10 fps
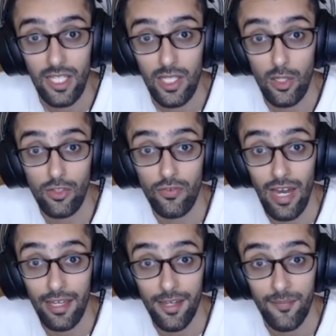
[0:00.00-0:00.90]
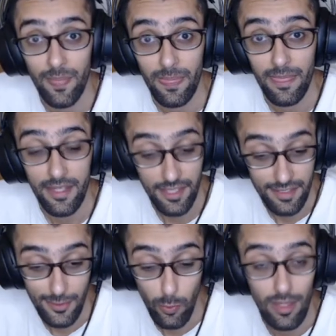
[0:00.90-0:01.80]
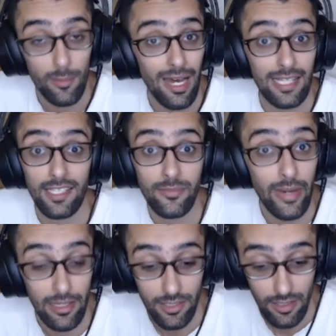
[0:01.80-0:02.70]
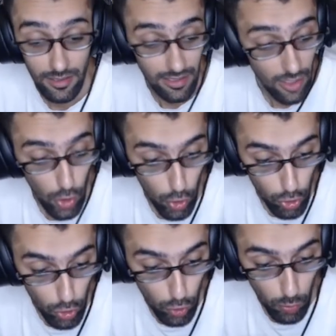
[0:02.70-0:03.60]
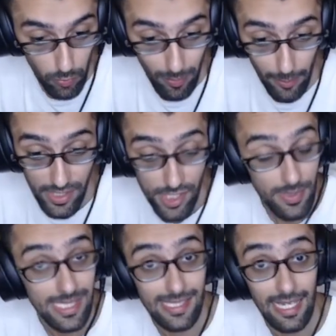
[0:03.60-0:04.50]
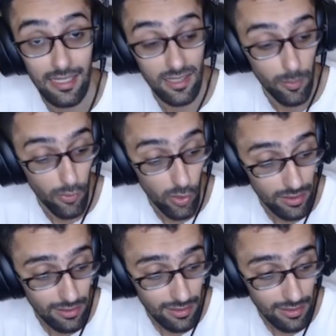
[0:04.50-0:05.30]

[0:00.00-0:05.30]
good fight. He did well, but I did better. My bishop is attacking the pawn,